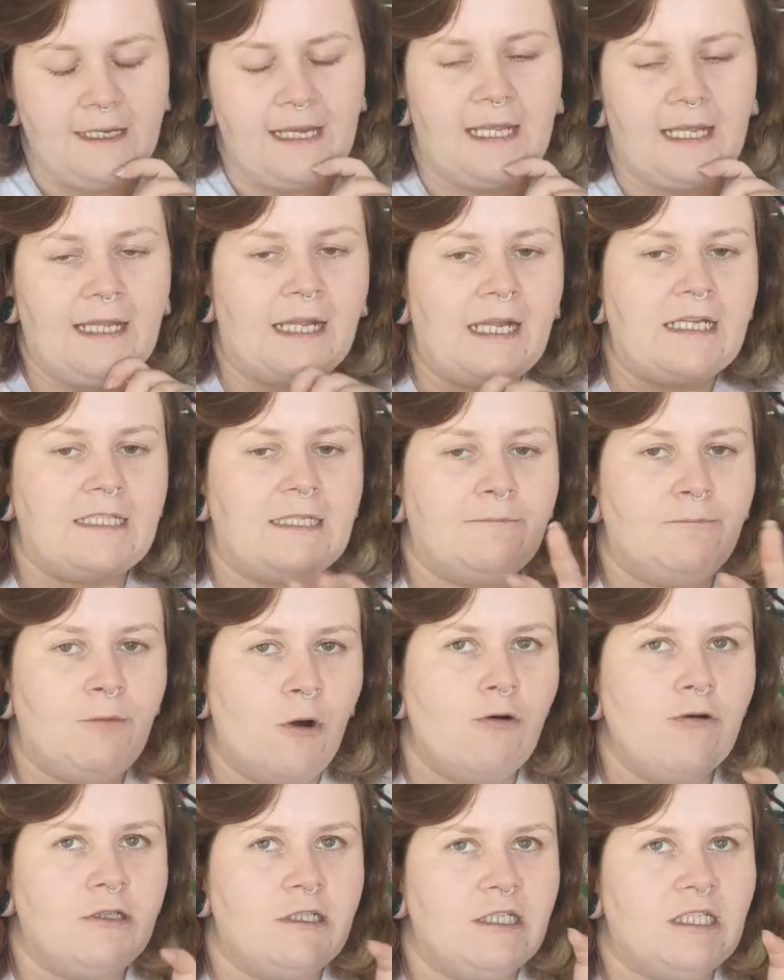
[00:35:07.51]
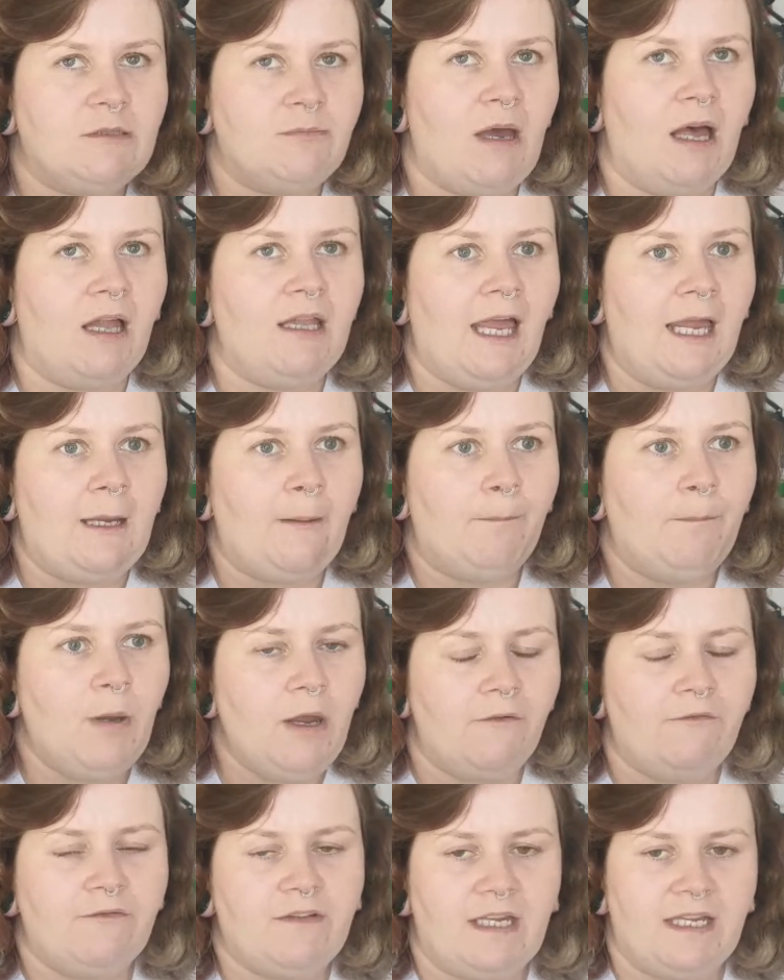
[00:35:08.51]
and that it's supposed to smell like
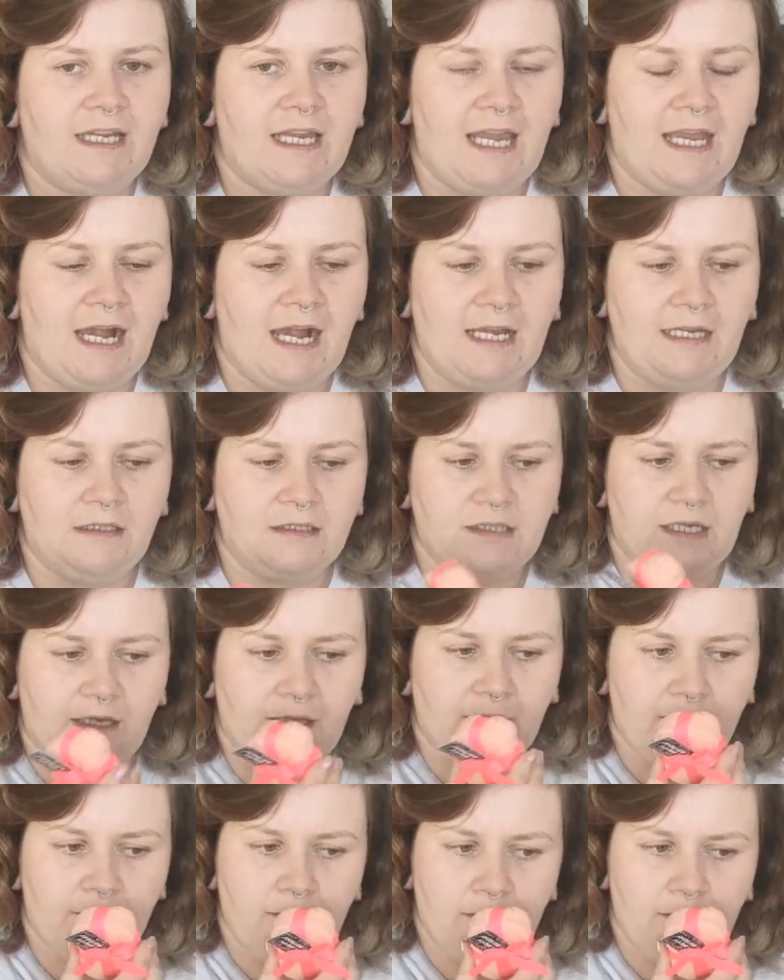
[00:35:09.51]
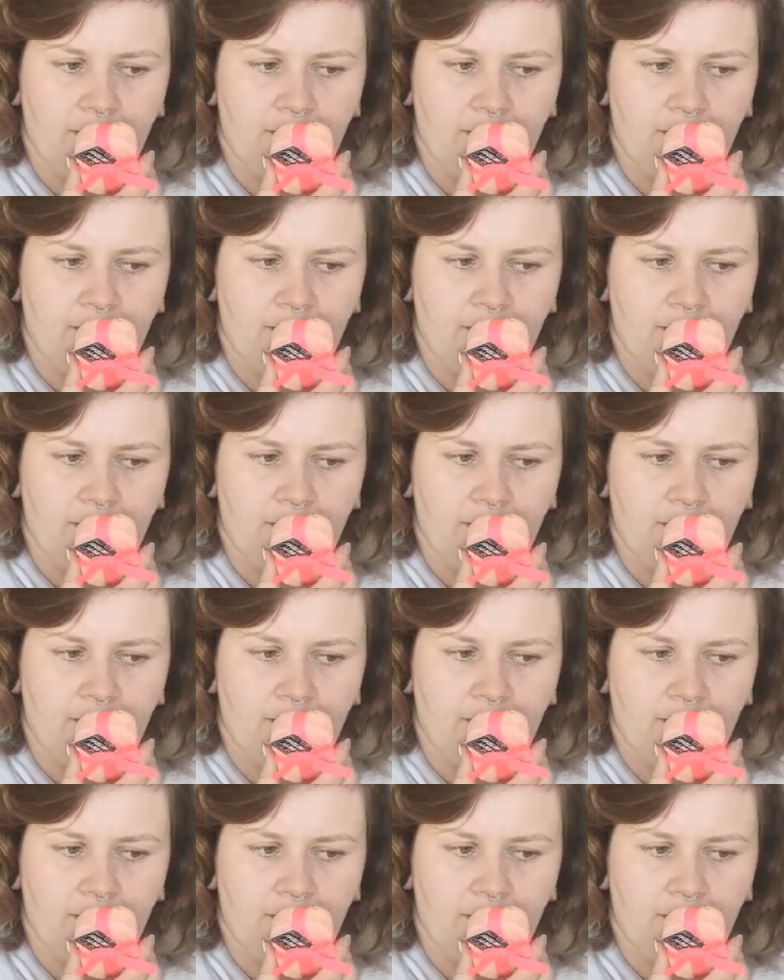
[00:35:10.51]
birthday cake icing.